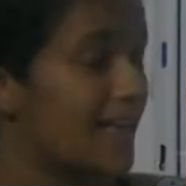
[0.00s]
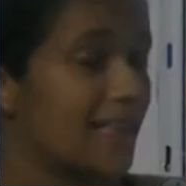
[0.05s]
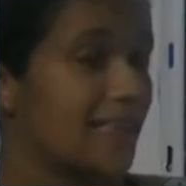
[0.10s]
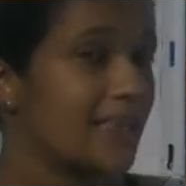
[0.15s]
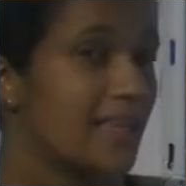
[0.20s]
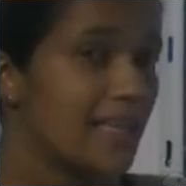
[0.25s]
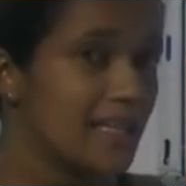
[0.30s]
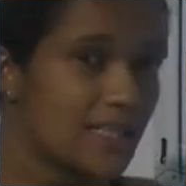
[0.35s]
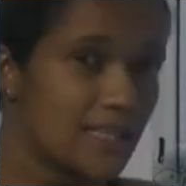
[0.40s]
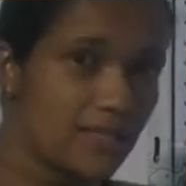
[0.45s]

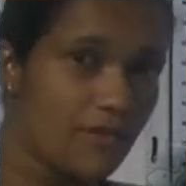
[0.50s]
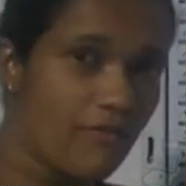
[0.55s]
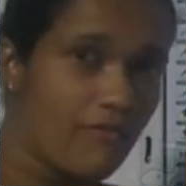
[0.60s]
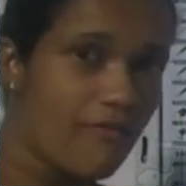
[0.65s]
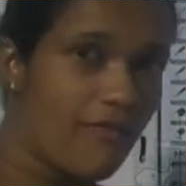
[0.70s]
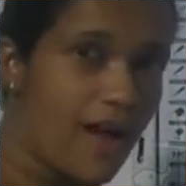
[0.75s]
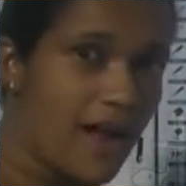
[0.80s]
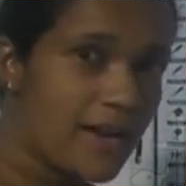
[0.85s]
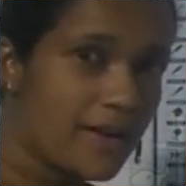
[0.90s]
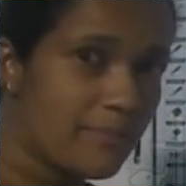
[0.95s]
this
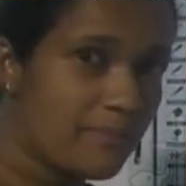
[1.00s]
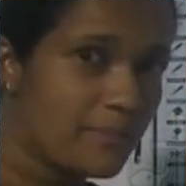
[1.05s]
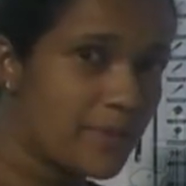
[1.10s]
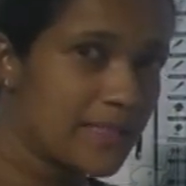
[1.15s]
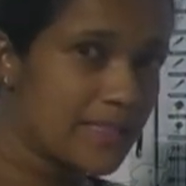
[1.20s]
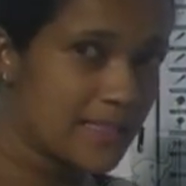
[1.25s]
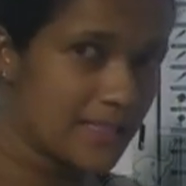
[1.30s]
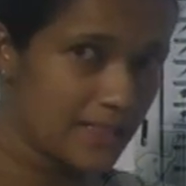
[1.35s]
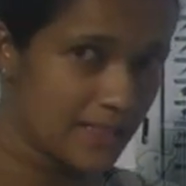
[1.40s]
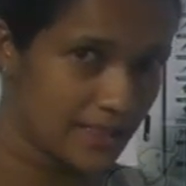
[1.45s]

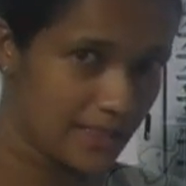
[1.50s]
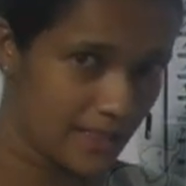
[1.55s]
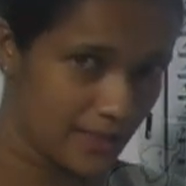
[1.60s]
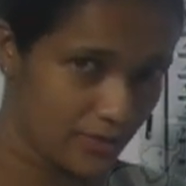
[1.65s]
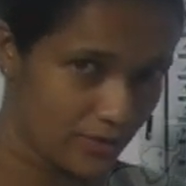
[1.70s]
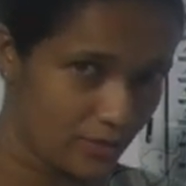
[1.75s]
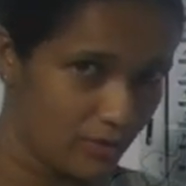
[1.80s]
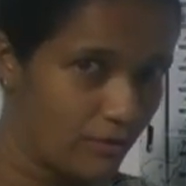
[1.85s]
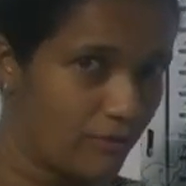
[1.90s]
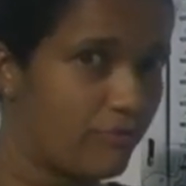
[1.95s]

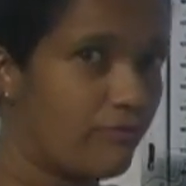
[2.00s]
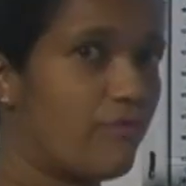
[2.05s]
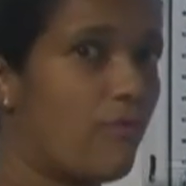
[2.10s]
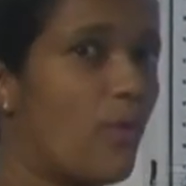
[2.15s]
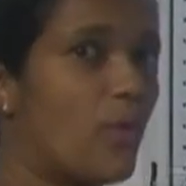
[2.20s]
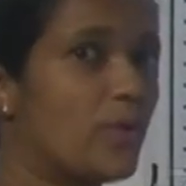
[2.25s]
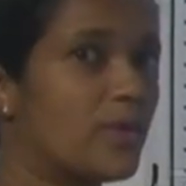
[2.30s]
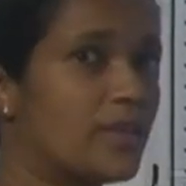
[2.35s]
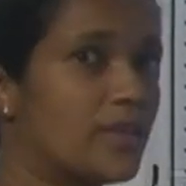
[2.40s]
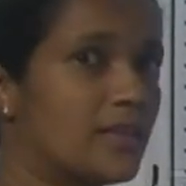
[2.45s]
1% of
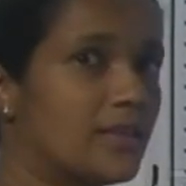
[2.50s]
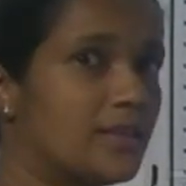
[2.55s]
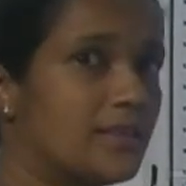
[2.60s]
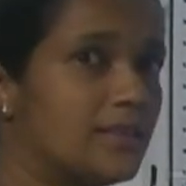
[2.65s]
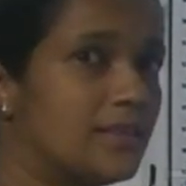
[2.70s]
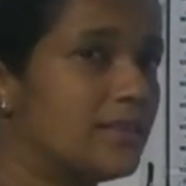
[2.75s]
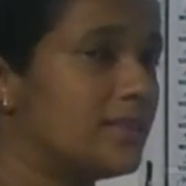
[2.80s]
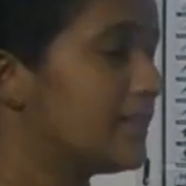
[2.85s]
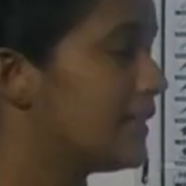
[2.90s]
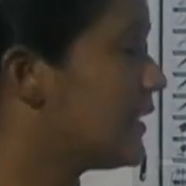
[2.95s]
water
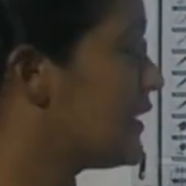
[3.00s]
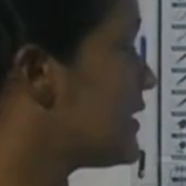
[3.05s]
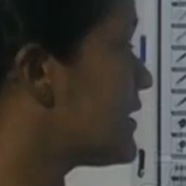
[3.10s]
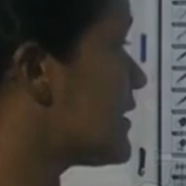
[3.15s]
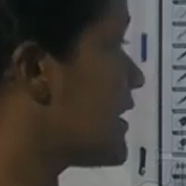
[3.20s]
is